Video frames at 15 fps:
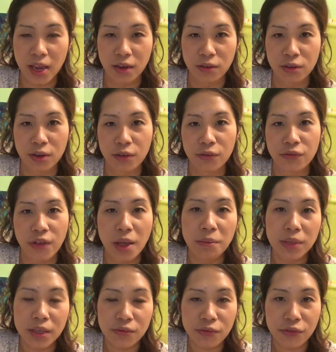on your
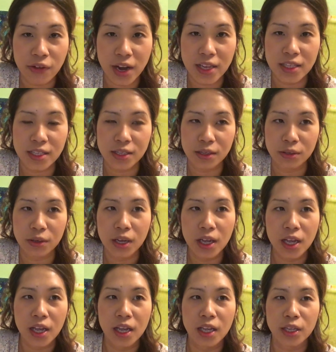family and friends, so
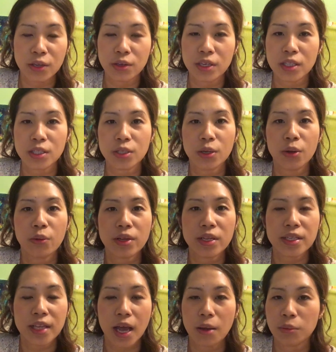you need to
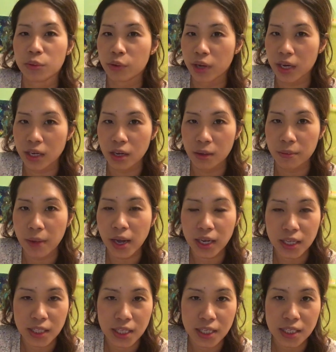always upgrade your
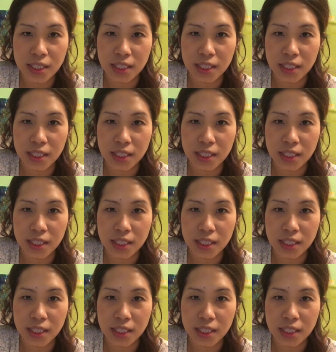marketing